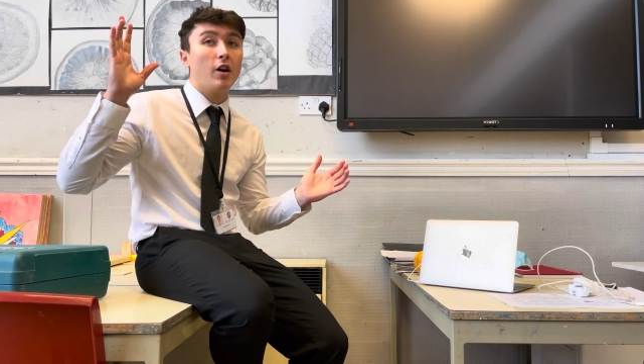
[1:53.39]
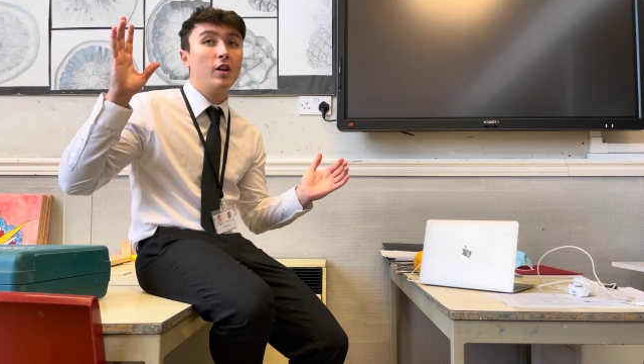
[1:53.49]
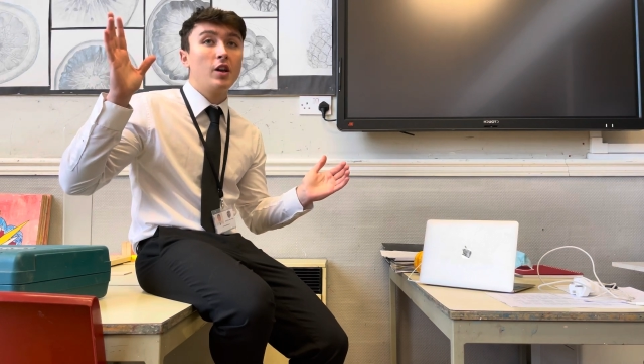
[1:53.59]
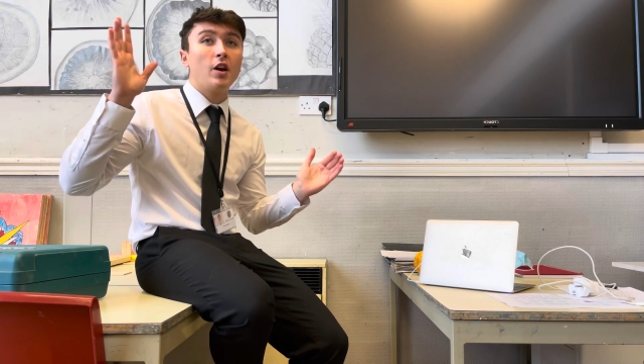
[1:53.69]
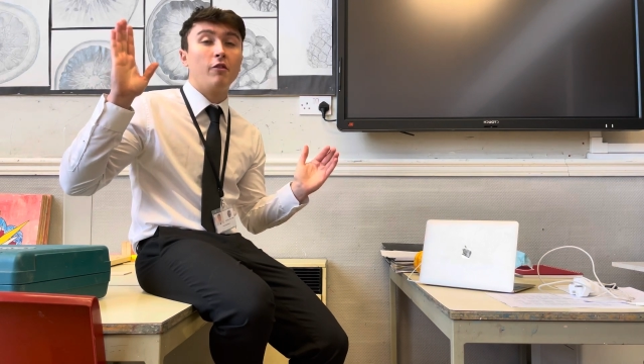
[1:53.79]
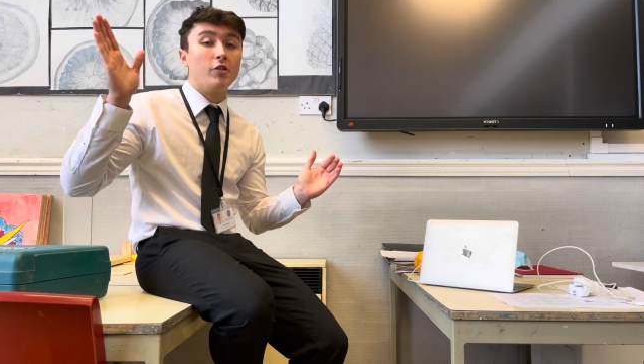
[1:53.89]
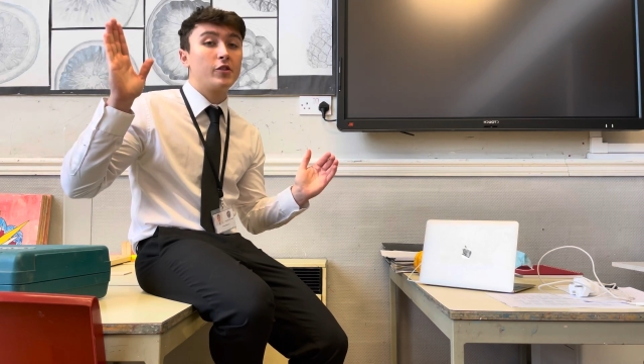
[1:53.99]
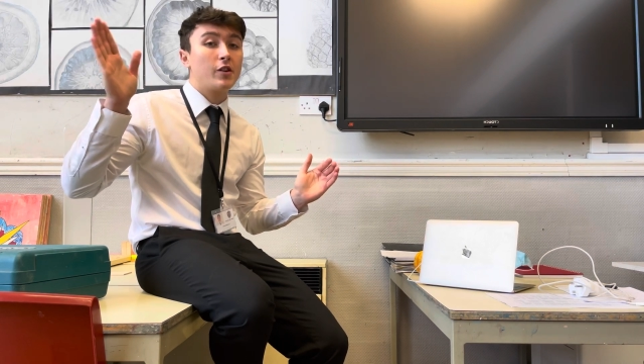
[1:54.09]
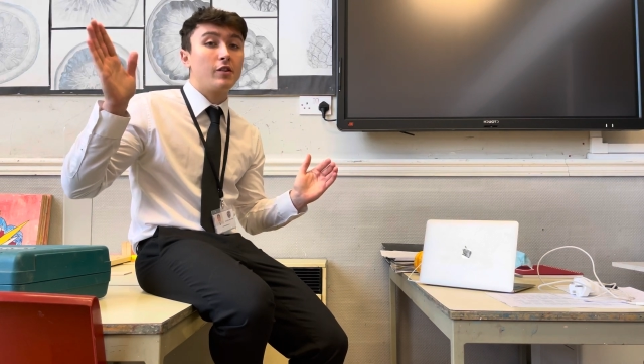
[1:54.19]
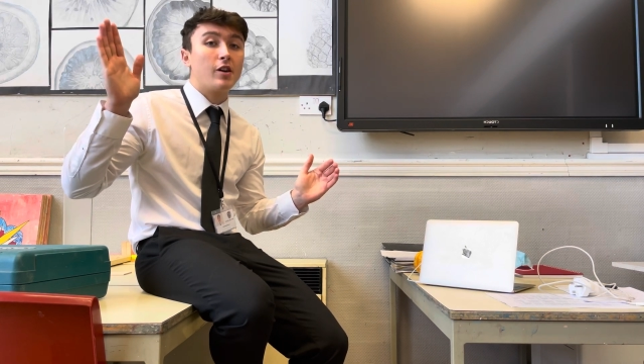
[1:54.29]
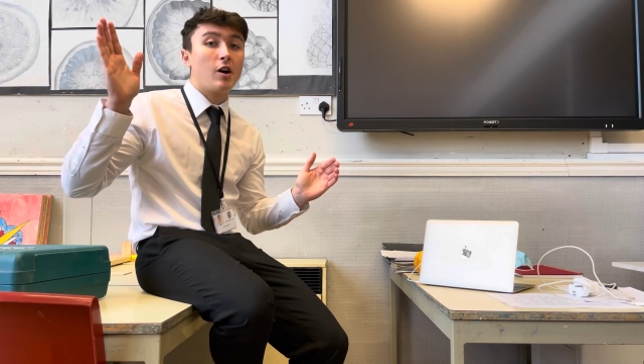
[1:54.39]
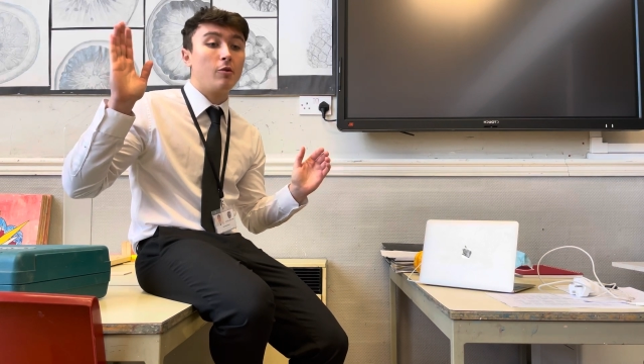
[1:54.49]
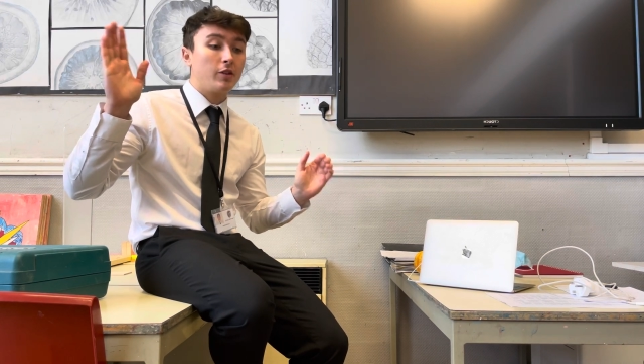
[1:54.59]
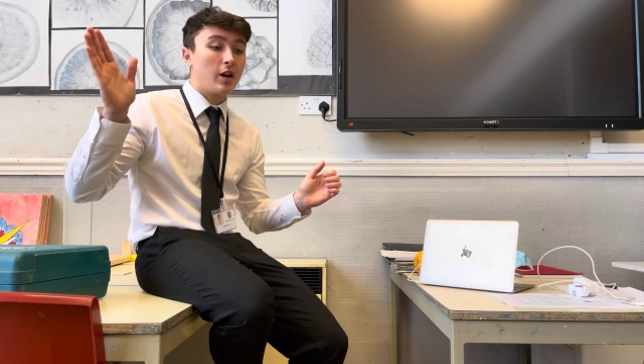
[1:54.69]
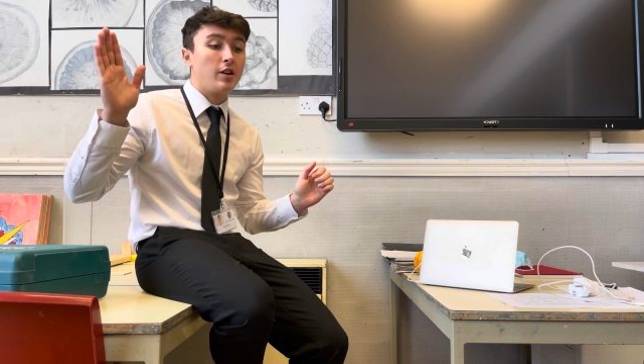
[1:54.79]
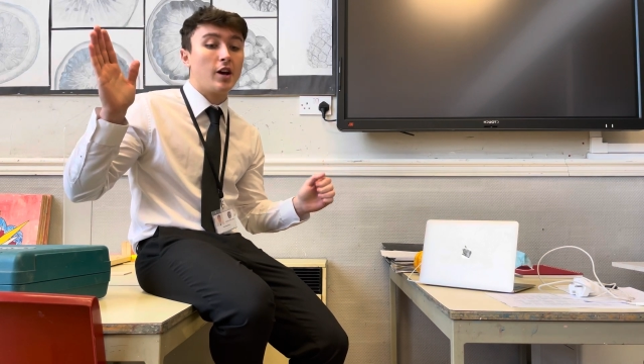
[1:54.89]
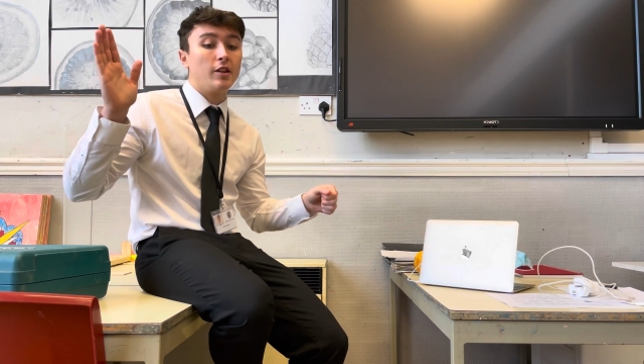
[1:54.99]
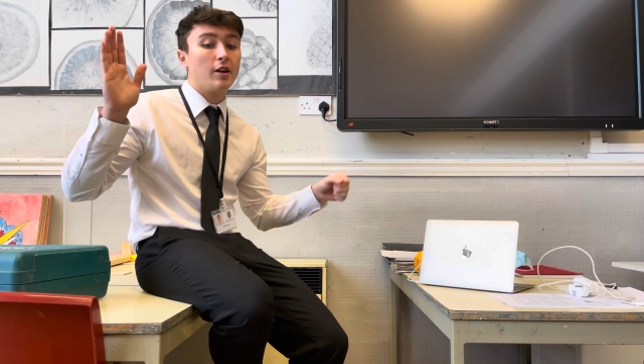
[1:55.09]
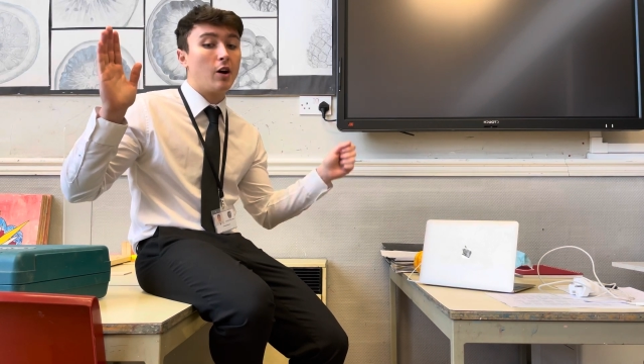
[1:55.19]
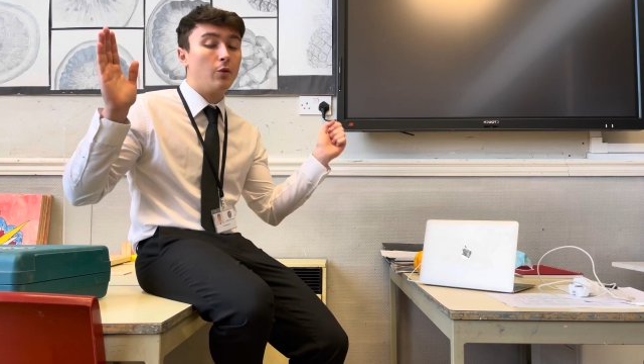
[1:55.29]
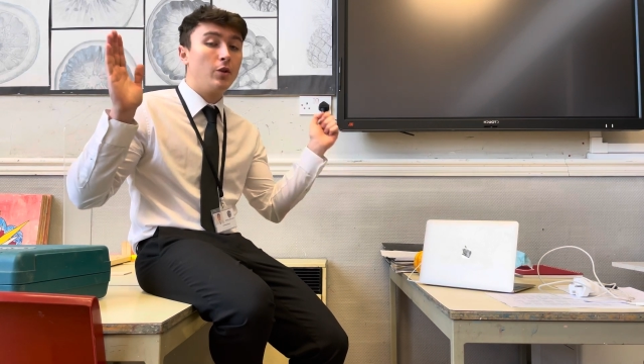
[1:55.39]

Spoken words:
of just sitting down, getting your head down,